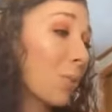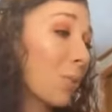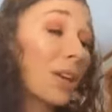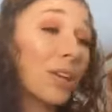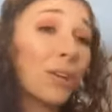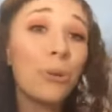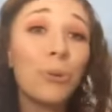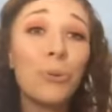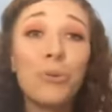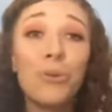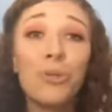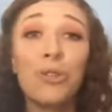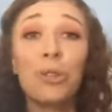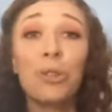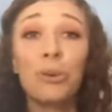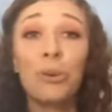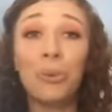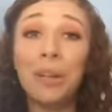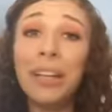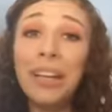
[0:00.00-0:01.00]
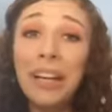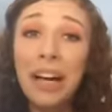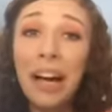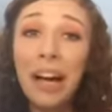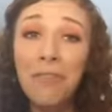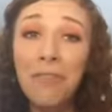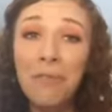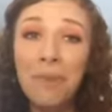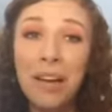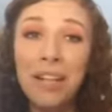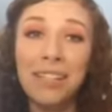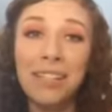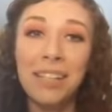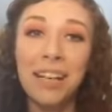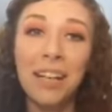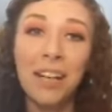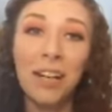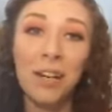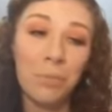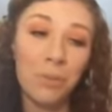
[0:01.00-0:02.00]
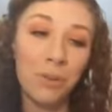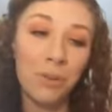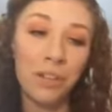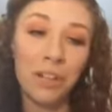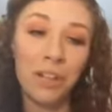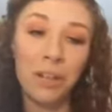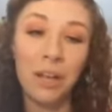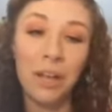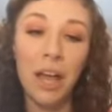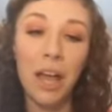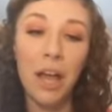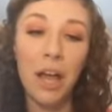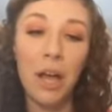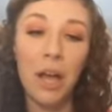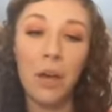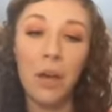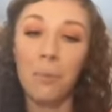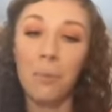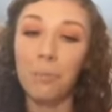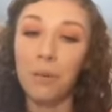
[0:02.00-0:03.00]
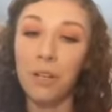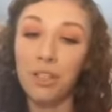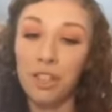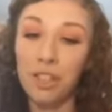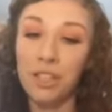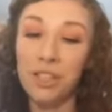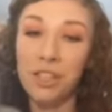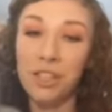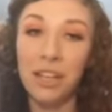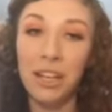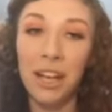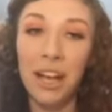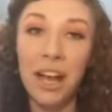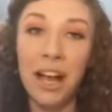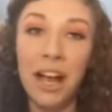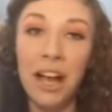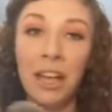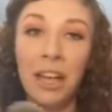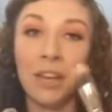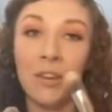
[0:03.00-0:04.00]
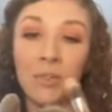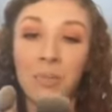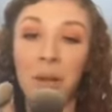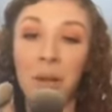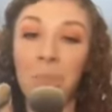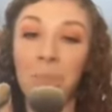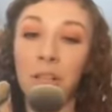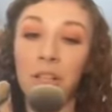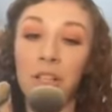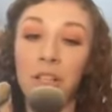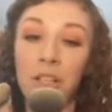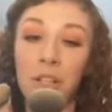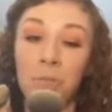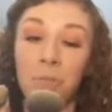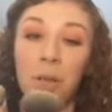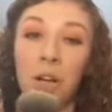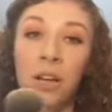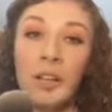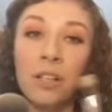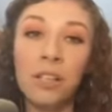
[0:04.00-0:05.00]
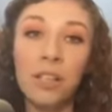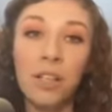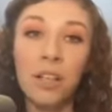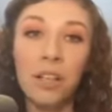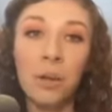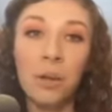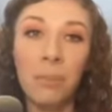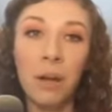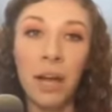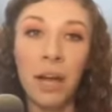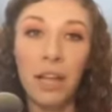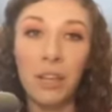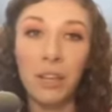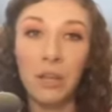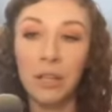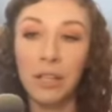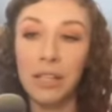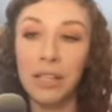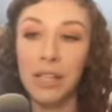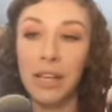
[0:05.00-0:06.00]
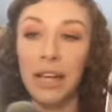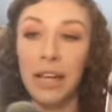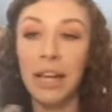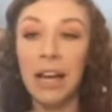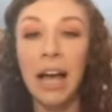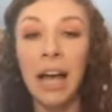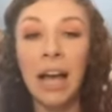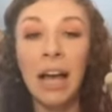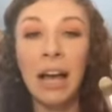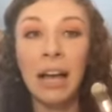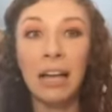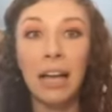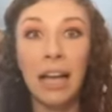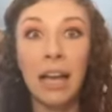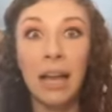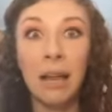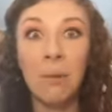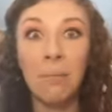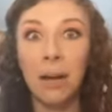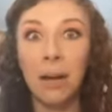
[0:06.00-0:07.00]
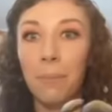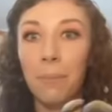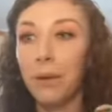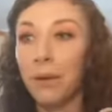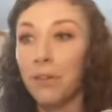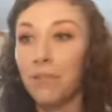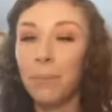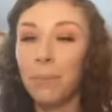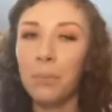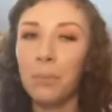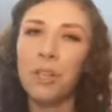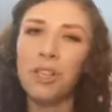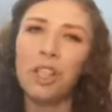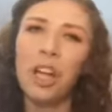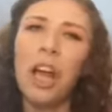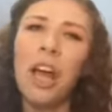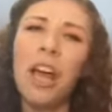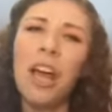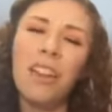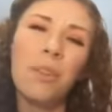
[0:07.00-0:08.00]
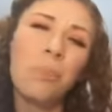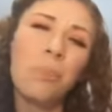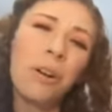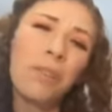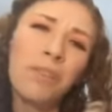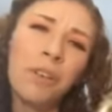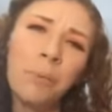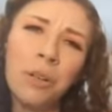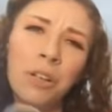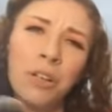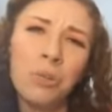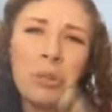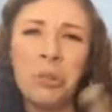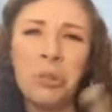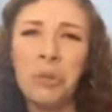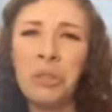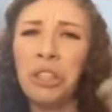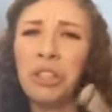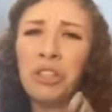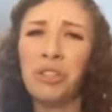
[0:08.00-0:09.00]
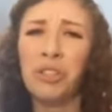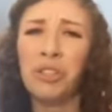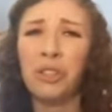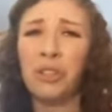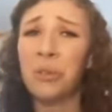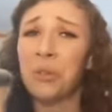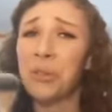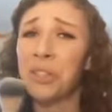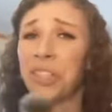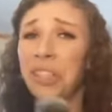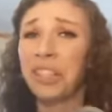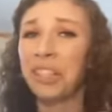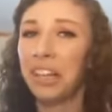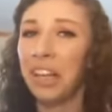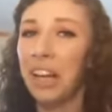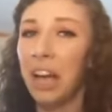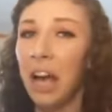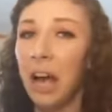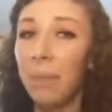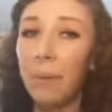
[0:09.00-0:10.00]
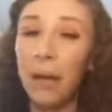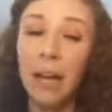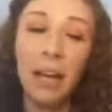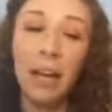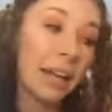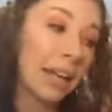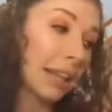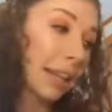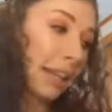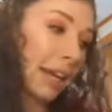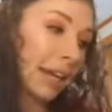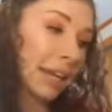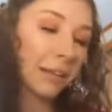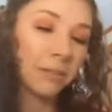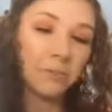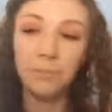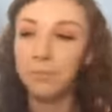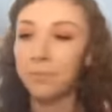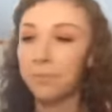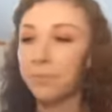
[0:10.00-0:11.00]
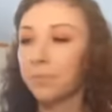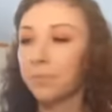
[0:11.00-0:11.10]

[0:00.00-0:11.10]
We used three of mascara beauty brushes today. I used my blush and bronzer, my 30 second hack, and my Buffy brush. The Buffy brush was really just used to clean up anything.